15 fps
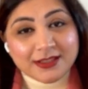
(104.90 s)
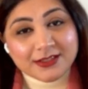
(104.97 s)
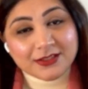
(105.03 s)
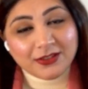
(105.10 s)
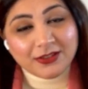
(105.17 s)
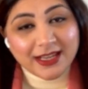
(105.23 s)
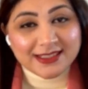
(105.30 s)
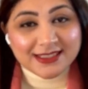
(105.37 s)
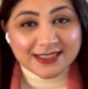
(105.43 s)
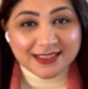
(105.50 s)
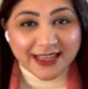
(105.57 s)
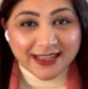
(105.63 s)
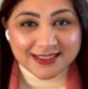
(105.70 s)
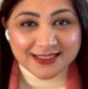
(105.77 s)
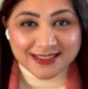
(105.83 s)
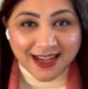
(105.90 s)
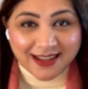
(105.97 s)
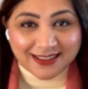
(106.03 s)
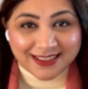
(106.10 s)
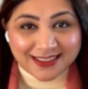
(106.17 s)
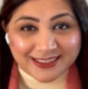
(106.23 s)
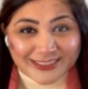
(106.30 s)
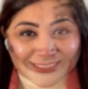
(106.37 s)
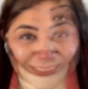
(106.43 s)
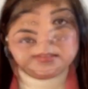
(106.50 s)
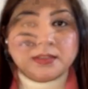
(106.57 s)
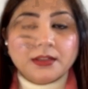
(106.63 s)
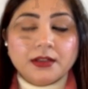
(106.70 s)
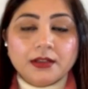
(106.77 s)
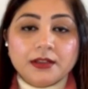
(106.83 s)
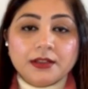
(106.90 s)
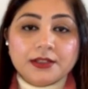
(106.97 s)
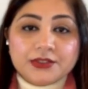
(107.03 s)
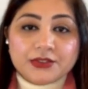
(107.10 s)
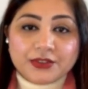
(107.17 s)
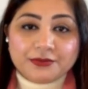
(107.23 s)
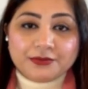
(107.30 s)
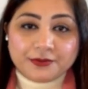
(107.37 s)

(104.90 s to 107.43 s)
So let's get started. So